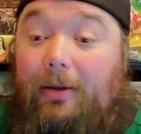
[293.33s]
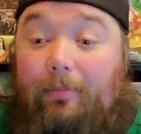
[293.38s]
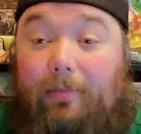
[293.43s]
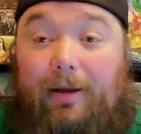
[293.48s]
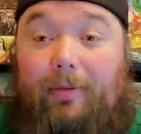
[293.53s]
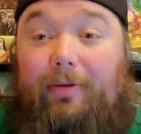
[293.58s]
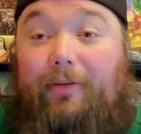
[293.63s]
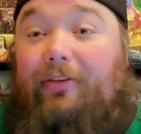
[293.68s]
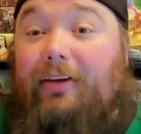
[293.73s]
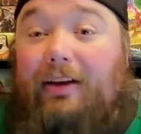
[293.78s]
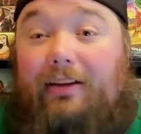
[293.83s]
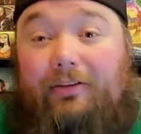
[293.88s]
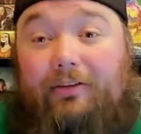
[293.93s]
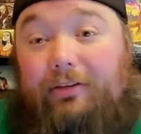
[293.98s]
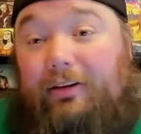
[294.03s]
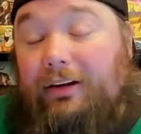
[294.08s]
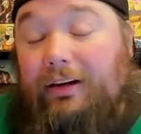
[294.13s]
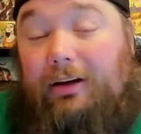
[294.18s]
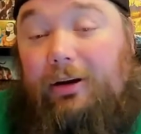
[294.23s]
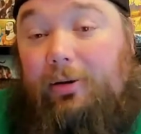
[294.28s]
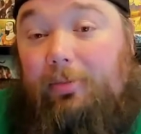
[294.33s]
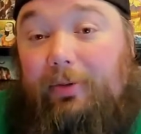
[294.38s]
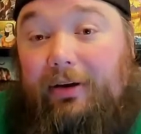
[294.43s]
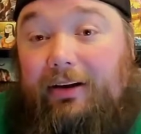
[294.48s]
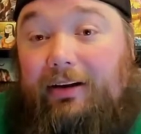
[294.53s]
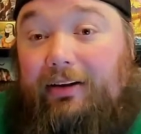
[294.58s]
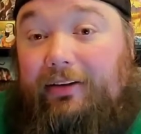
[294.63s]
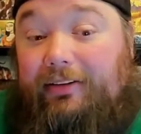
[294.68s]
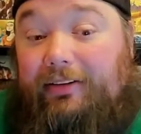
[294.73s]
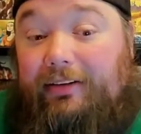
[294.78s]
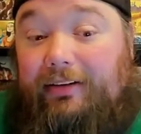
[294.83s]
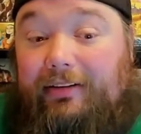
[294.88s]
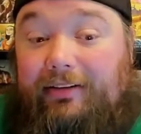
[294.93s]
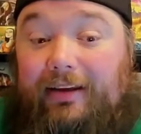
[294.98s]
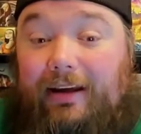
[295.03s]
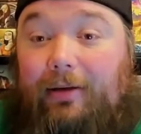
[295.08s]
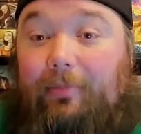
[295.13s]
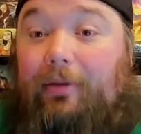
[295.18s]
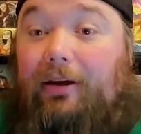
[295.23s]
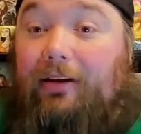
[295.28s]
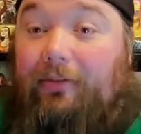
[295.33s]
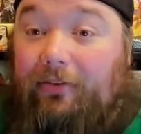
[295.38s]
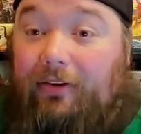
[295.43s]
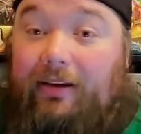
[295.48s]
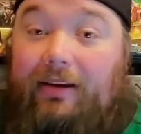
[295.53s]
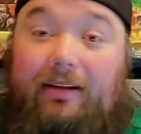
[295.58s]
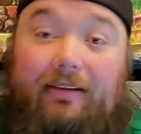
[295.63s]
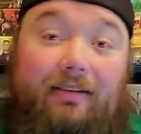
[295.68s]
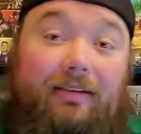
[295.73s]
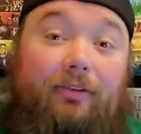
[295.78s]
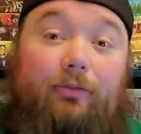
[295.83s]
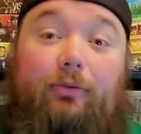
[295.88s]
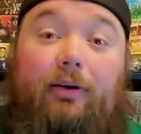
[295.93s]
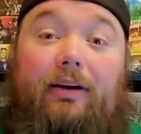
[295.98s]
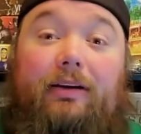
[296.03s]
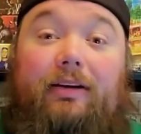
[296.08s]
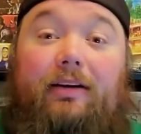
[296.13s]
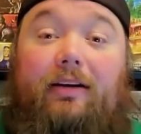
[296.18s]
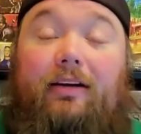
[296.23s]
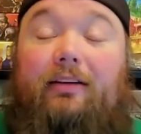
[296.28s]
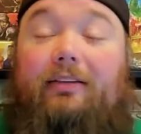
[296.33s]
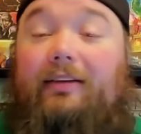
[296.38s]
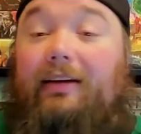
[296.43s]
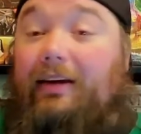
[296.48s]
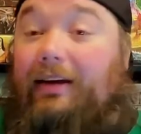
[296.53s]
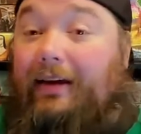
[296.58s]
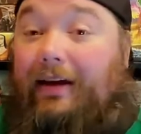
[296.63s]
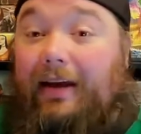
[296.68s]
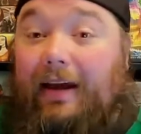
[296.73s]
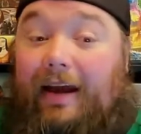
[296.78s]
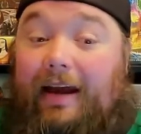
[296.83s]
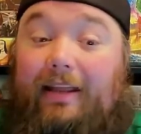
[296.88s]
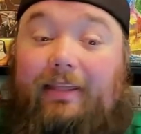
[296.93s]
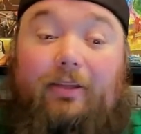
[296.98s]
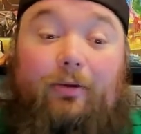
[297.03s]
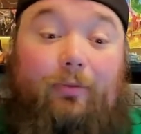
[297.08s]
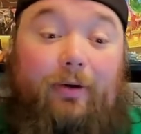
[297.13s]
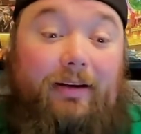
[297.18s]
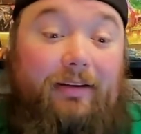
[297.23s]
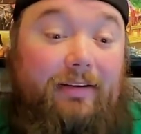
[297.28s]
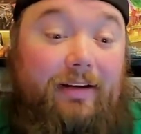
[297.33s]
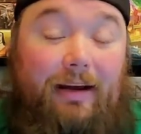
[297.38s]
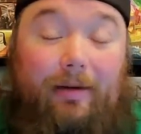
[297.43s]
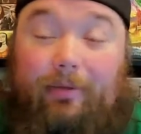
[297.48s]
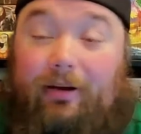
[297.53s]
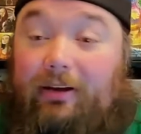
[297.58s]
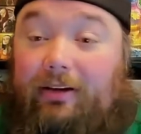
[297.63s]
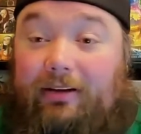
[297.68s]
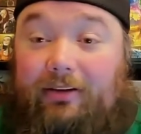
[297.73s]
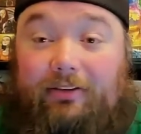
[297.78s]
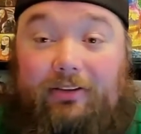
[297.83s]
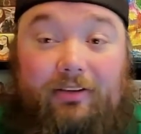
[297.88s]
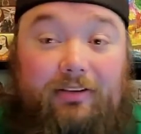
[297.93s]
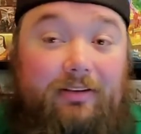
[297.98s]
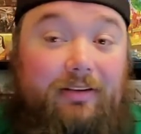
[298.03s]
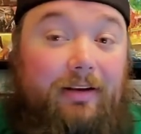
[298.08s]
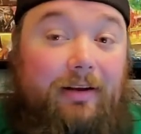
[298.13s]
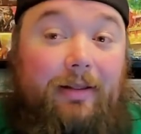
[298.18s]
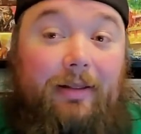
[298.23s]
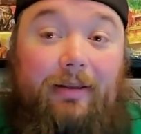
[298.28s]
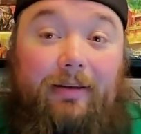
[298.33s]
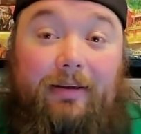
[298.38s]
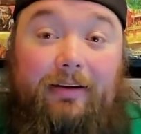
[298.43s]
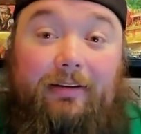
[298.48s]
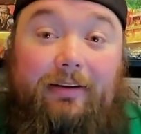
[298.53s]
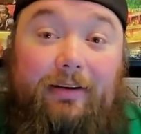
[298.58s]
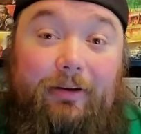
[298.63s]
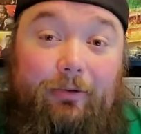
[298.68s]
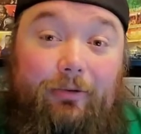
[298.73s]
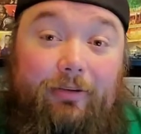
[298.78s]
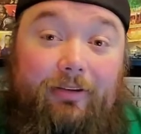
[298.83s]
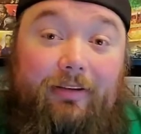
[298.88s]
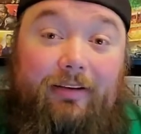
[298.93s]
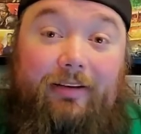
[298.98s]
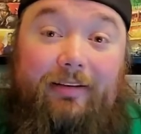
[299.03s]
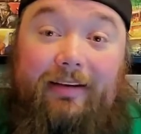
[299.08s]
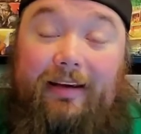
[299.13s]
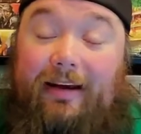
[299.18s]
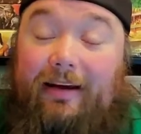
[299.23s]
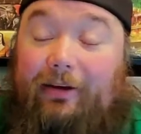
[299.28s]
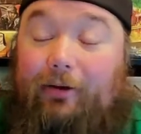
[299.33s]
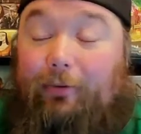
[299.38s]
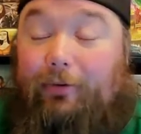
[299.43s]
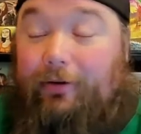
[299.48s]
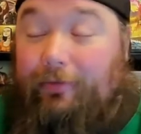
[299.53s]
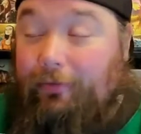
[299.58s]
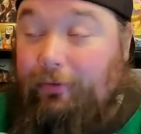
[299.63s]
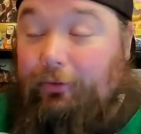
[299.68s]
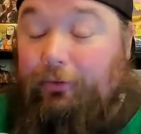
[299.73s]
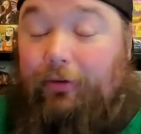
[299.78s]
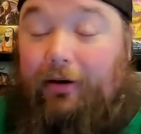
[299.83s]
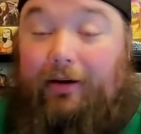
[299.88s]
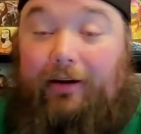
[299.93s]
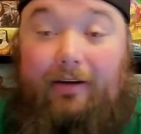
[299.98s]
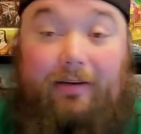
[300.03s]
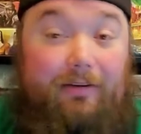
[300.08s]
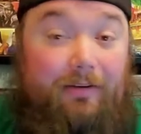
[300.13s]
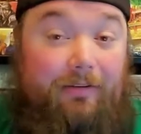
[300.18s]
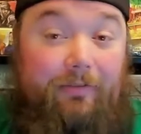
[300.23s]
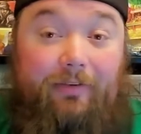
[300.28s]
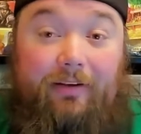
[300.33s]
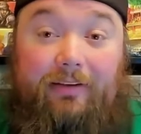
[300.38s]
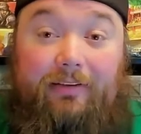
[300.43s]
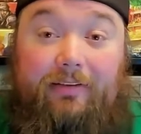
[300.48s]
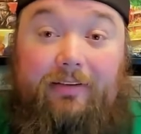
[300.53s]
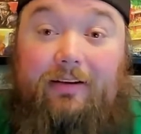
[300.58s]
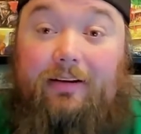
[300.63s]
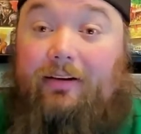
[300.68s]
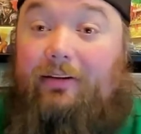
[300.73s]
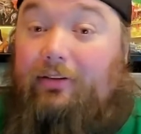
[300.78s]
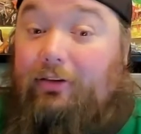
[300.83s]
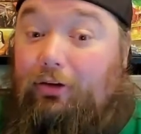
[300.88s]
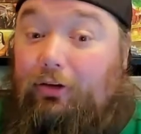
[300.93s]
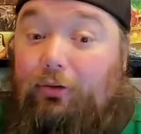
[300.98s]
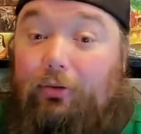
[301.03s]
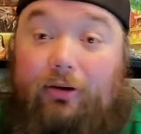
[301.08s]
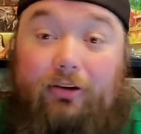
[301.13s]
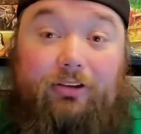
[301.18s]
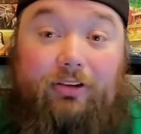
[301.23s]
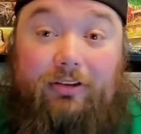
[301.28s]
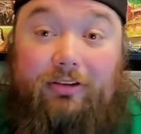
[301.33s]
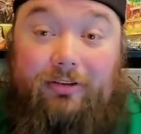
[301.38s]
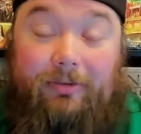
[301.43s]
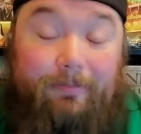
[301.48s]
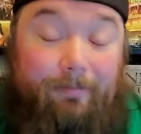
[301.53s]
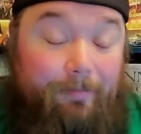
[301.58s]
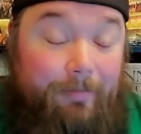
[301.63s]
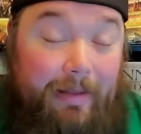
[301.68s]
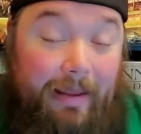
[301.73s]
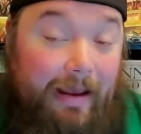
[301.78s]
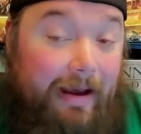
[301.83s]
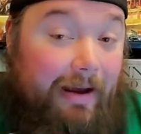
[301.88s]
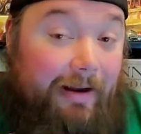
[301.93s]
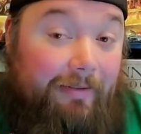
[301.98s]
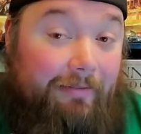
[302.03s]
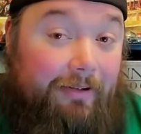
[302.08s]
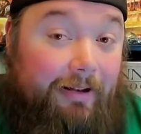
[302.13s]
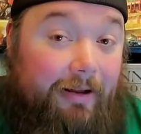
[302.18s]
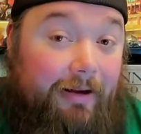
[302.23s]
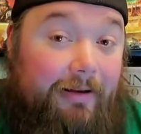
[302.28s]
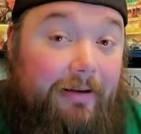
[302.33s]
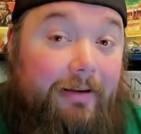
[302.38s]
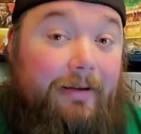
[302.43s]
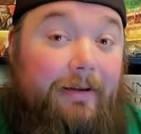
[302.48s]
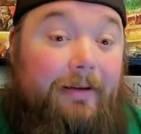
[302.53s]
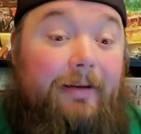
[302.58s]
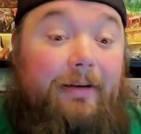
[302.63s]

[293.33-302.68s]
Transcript: Maybe faster than anybody else in this game. If he gets his right cards at the right time, he can just continuously attack you. And if you run out of defense cards, you are just out of luck.